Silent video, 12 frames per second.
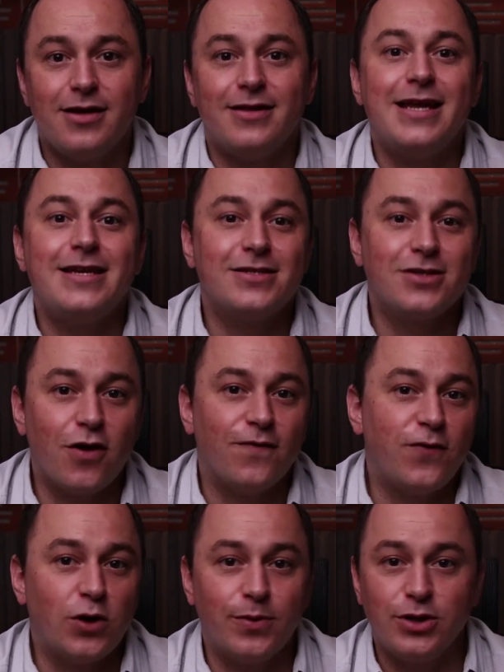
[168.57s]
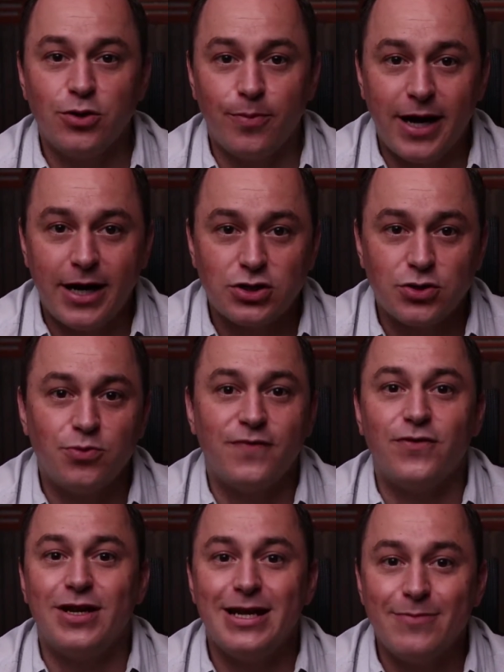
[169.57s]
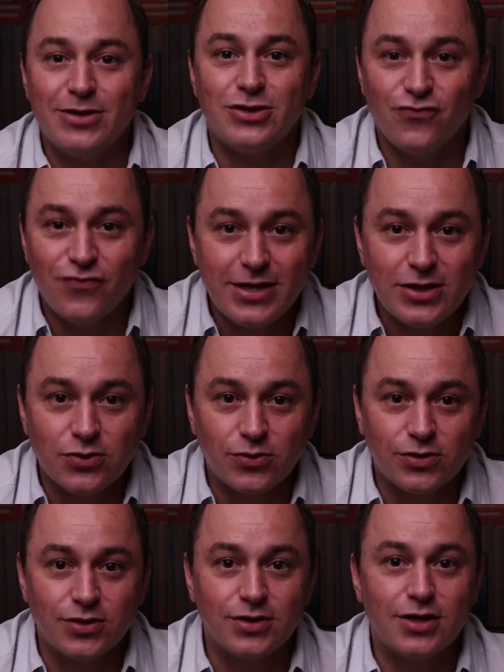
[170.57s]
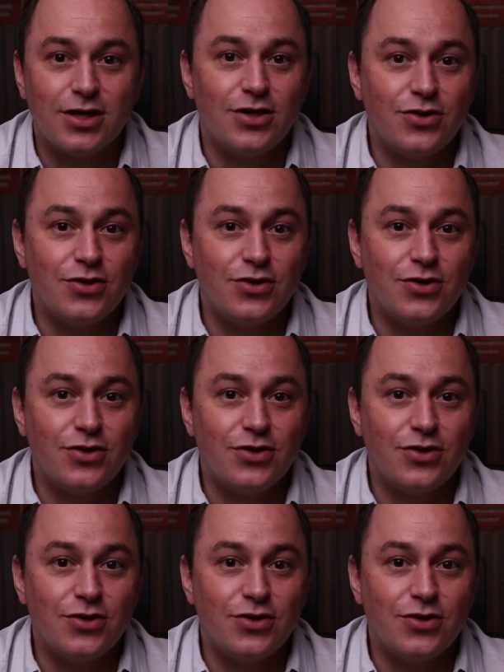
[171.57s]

Then start following your passion with your limited resources.